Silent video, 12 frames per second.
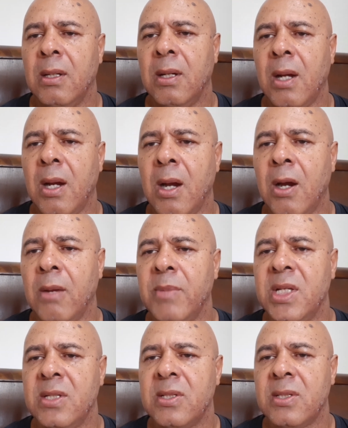
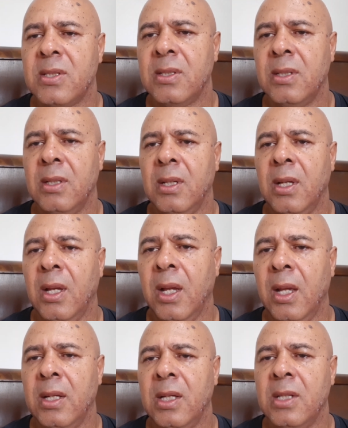armies
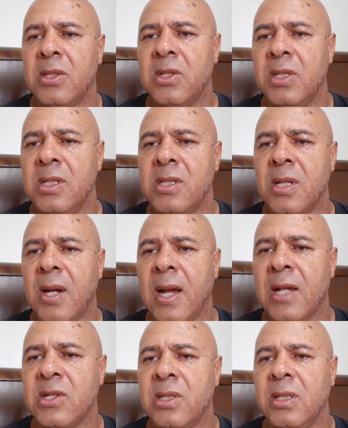and entities are
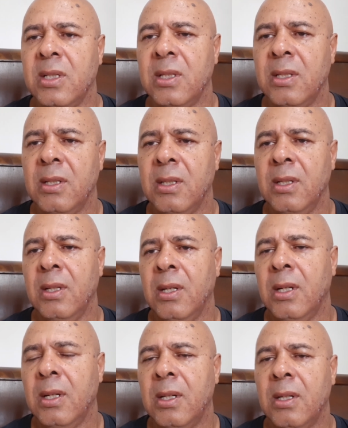actually
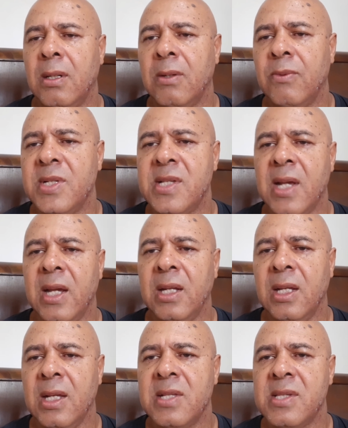residing
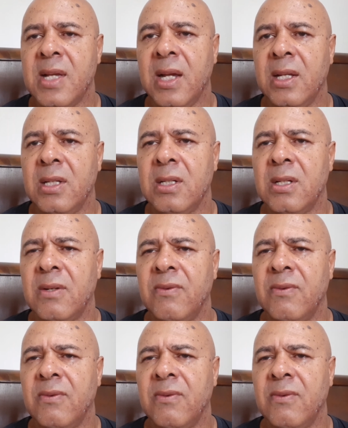inside of.